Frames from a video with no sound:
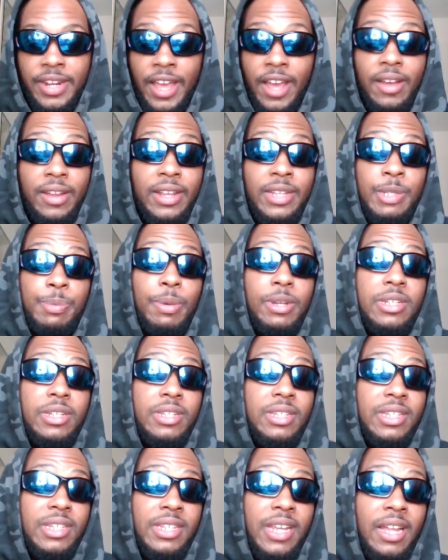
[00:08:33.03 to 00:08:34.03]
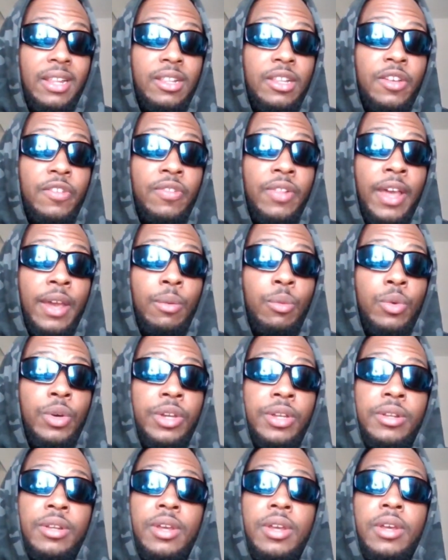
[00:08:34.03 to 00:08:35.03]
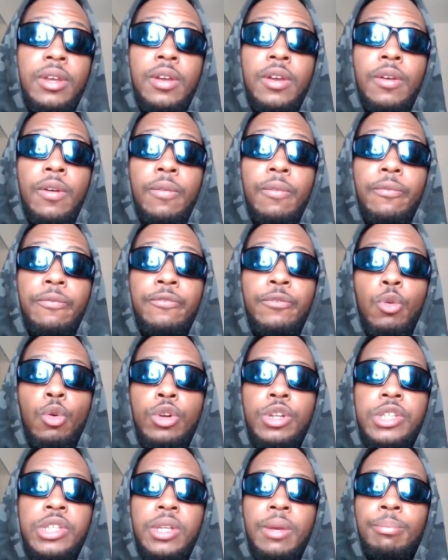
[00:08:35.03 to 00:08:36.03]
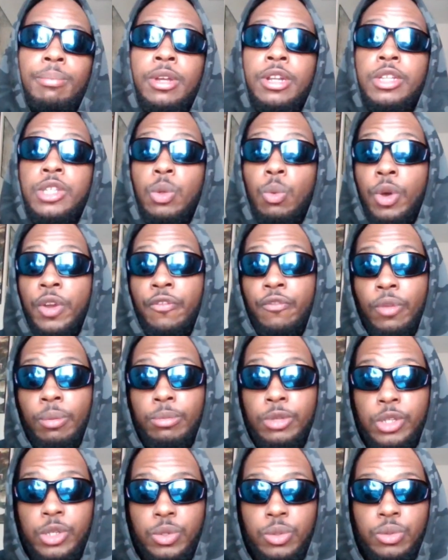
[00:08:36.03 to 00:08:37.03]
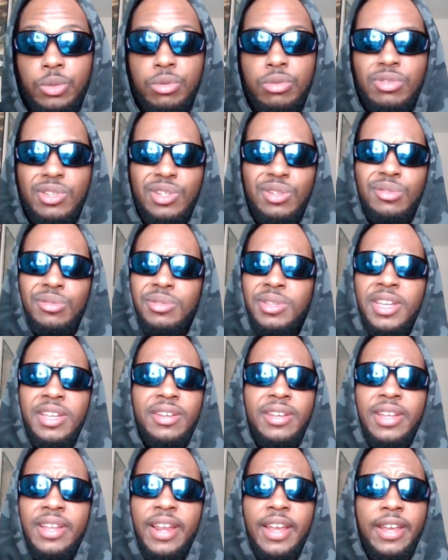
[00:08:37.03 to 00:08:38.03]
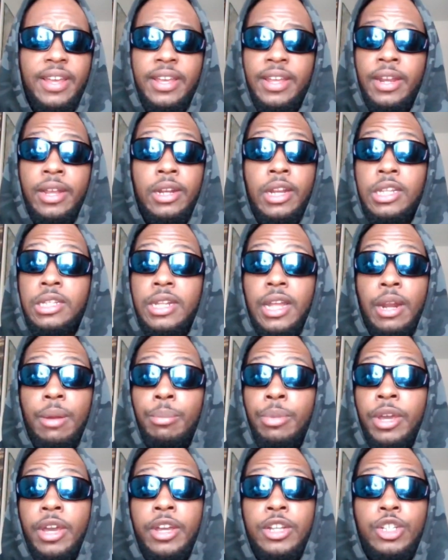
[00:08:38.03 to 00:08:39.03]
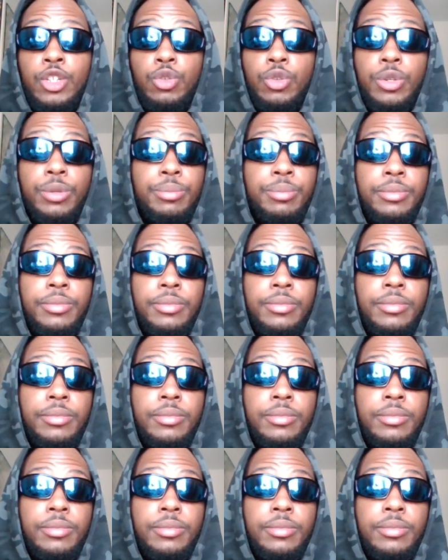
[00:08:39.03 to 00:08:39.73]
now, especially since I live like what 40 something minutes away from the school. So yeah, it ain't that's not a bad trip.